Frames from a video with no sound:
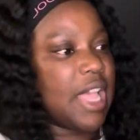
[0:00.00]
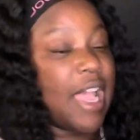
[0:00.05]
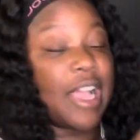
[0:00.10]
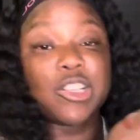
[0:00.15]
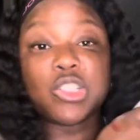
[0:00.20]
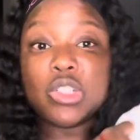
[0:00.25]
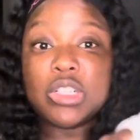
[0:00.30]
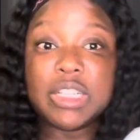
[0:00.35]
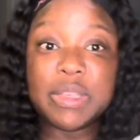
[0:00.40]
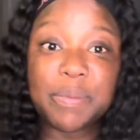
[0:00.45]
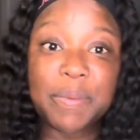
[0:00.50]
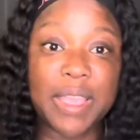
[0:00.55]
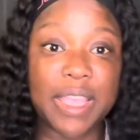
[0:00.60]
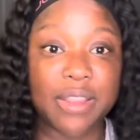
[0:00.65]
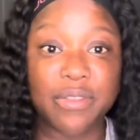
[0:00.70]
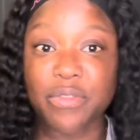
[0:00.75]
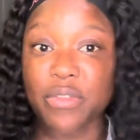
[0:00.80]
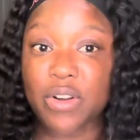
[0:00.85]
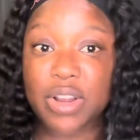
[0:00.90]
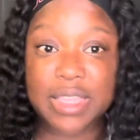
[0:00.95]
actually
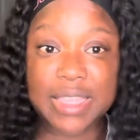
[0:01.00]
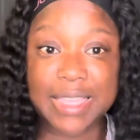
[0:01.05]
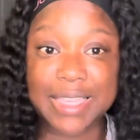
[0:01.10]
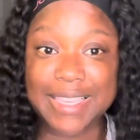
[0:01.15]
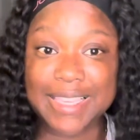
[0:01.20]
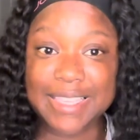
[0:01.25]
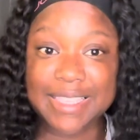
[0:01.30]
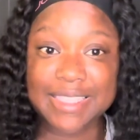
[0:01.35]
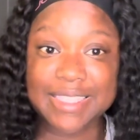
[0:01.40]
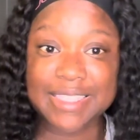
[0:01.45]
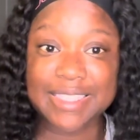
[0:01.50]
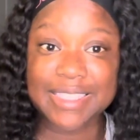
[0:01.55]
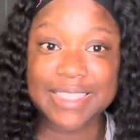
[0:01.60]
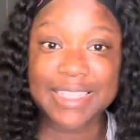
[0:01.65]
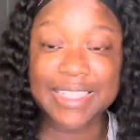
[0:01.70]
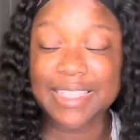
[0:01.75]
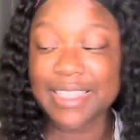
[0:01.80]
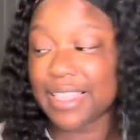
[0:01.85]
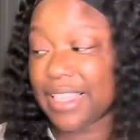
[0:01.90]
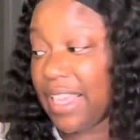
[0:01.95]
paid for these.
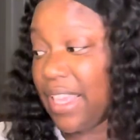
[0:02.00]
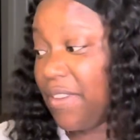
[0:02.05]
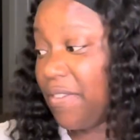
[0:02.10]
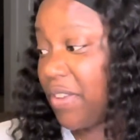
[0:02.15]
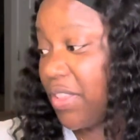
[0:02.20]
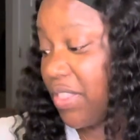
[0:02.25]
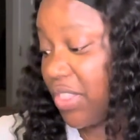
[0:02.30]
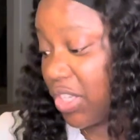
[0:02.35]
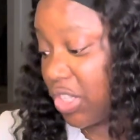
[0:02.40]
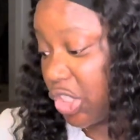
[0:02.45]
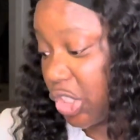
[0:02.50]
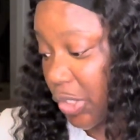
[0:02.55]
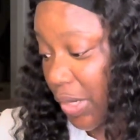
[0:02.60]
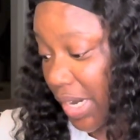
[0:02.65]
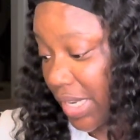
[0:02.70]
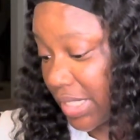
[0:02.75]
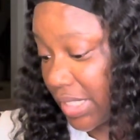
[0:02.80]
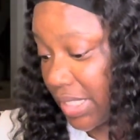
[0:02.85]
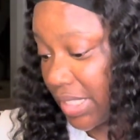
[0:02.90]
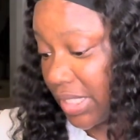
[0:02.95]
Even the
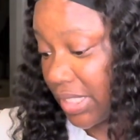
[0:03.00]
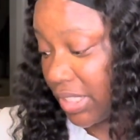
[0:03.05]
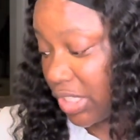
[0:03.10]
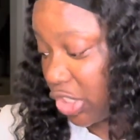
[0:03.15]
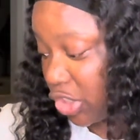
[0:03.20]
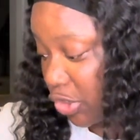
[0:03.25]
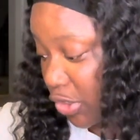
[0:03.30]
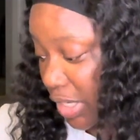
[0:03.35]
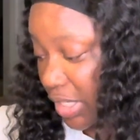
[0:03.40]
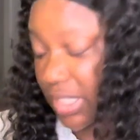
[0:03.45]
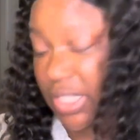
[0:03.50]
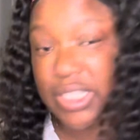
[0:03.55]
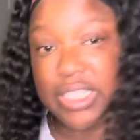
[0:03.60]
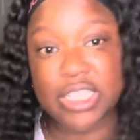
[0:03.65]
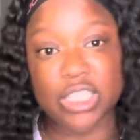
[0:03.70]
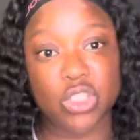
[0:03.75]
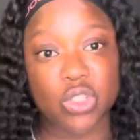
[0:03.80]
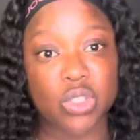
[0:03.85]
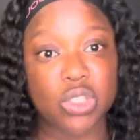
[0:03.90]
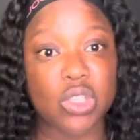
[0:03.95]
dress, the dresses
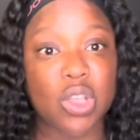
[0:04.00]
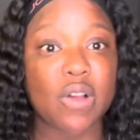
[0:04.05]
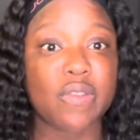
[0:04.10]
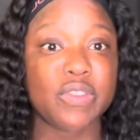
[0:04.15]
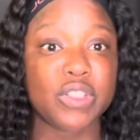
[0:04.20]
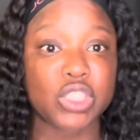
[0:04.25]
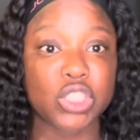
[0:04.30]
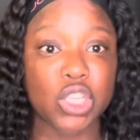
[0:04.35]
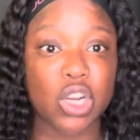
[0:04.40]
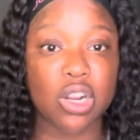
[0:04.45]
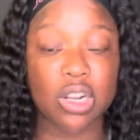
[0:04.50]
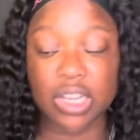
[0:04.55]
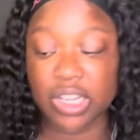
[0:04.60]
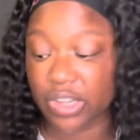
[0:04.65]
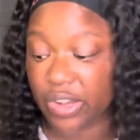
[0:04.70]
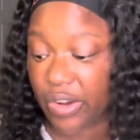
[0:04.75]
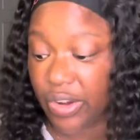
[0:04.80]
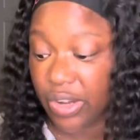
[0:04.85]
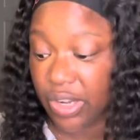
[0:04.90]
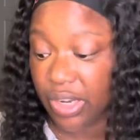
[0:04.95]
that you saw for Charlotte
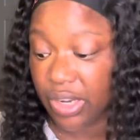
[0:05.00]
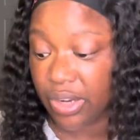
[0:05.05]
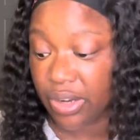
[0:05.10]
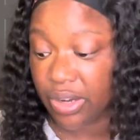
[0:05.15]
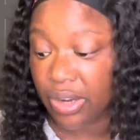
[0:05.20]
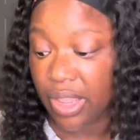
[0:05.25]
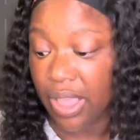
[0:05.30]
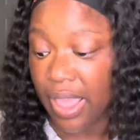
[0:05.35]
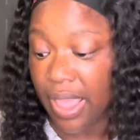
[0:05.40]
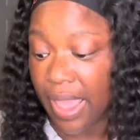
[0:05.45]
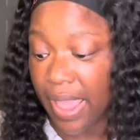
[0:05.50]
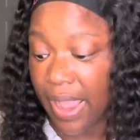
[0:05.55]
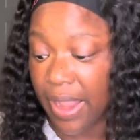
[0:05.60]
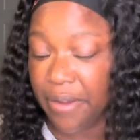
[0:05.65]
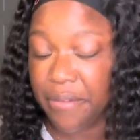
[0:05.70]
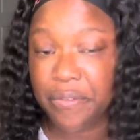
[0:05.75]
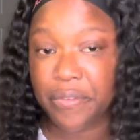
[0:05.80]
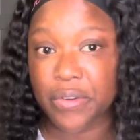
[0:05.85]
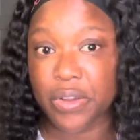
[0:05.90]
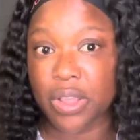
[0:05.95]
earlier
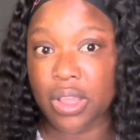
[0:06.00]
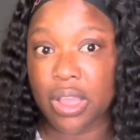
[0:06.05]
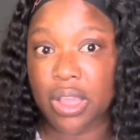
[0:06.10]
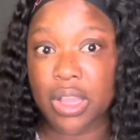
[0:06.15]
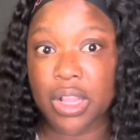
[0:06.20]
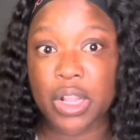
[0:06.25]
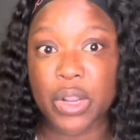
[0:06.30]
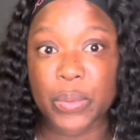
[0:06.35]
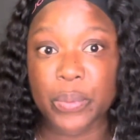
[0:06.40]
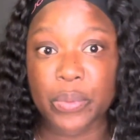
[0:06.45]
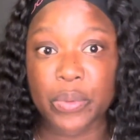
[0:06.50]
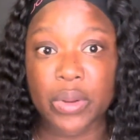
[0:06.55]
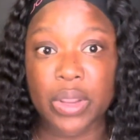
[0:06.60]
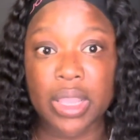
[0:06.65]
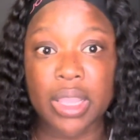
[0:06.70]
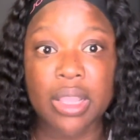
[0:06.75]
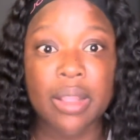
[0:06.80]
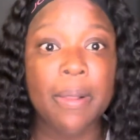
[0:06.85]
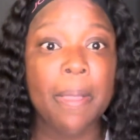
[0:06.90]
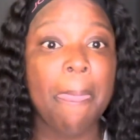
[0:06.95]
and for uh,
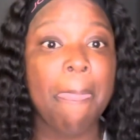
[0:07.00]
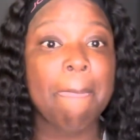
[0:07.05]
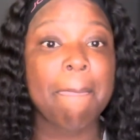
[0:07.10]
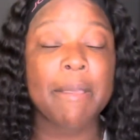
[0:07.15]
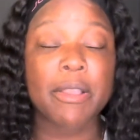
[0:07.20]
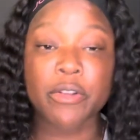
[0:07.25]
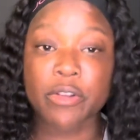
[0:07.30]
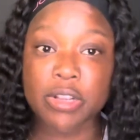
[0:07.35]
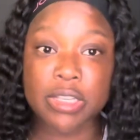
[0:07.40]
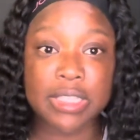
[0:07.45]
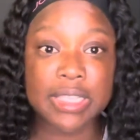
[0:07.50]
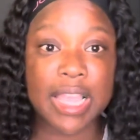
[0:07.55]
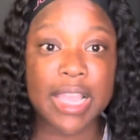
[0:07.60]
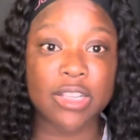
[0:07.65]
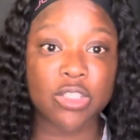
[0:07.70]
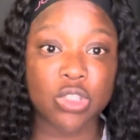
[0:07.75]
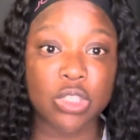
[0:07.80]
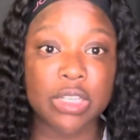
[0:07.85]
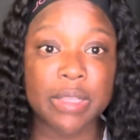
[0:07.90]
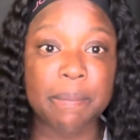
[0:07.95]
Capri, Chris
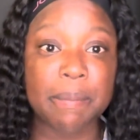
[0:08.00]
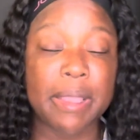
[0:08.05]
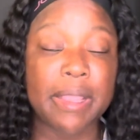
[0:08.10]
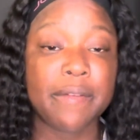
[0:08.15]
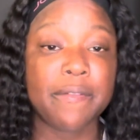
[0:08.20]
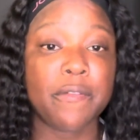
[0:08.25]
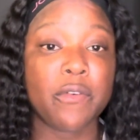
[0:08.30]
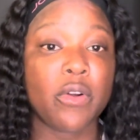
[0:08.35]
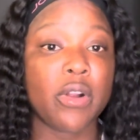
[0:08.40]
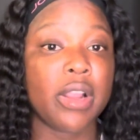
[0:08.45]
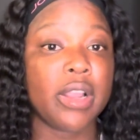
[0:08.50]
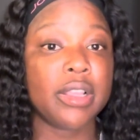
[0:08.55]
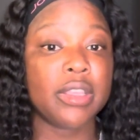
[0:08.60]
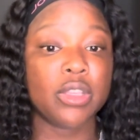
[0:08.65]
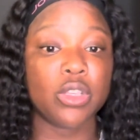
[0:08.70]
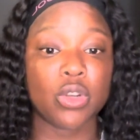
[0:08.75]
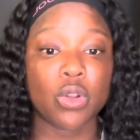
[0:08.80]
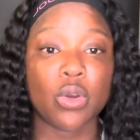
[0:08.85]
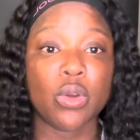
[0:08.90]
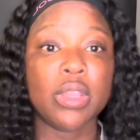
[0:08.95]
actually paid for it.
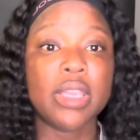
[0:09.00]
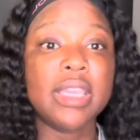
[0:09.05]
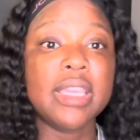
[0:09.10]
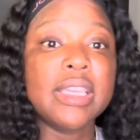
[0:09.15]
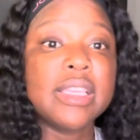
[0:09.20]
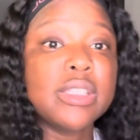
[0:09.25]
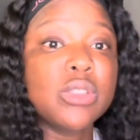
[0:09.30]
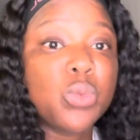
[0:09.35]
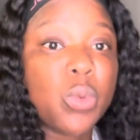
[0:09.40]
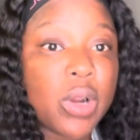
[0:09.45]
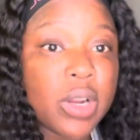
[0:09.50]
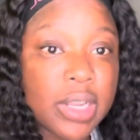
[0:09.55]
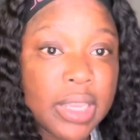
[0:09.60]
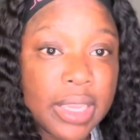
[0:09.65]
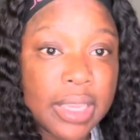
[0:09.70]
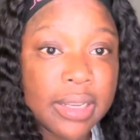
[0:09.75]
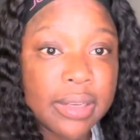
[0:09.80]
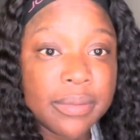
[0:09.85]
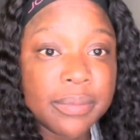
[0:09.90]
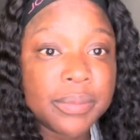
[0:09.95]
You know, he is
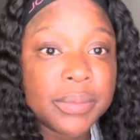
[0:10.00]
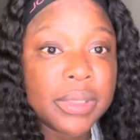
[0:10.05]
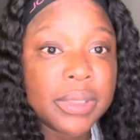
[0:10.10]
working